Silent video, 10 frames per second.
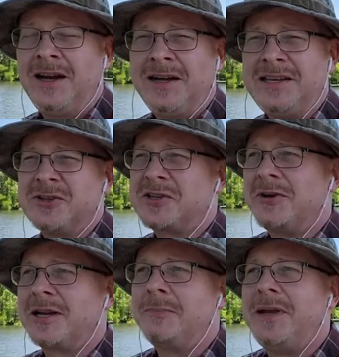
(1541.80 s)
Years ago,
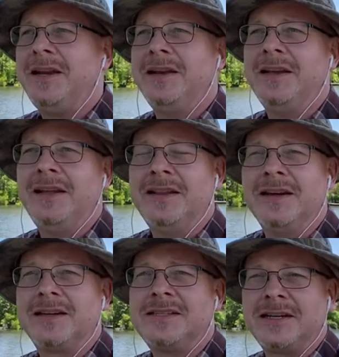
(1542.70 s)
I competed in
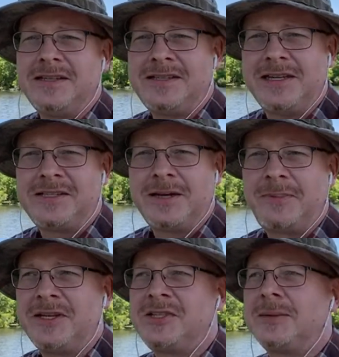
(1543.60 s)
the Kentucky State
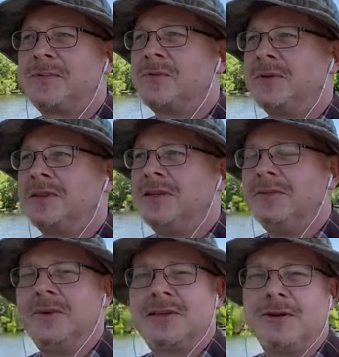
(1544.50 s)
Championships
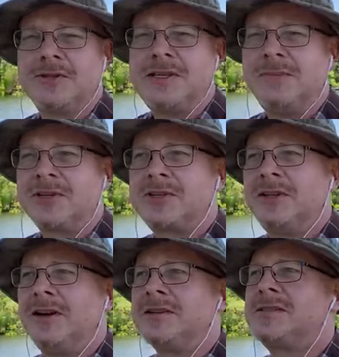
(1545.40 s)
with ROC
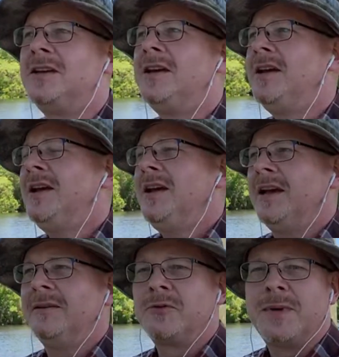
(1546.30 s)
Martial Arts,
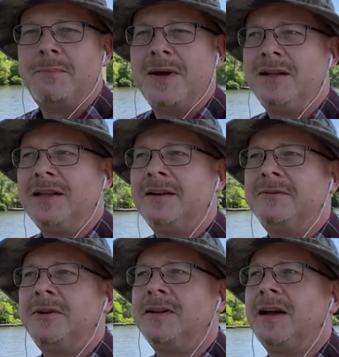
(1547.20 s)
and for my belt
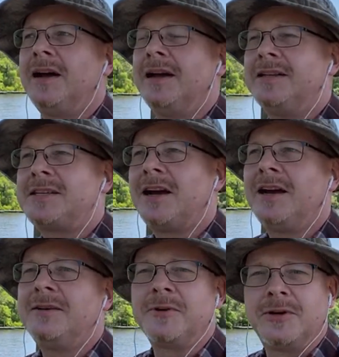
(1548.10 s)
level, I
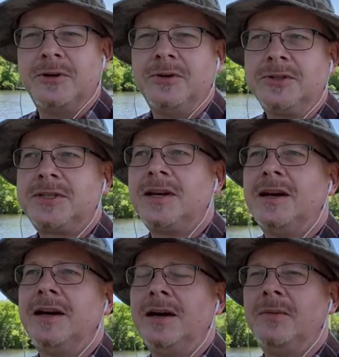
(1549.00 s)
tied for gold,
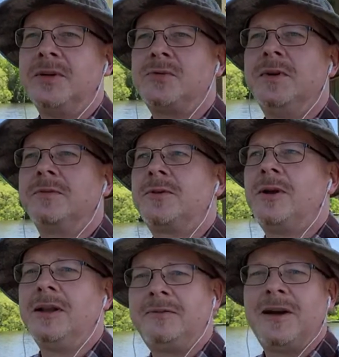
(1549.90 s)
which would have
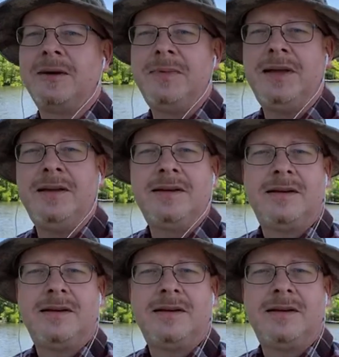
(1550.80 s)
qualified me.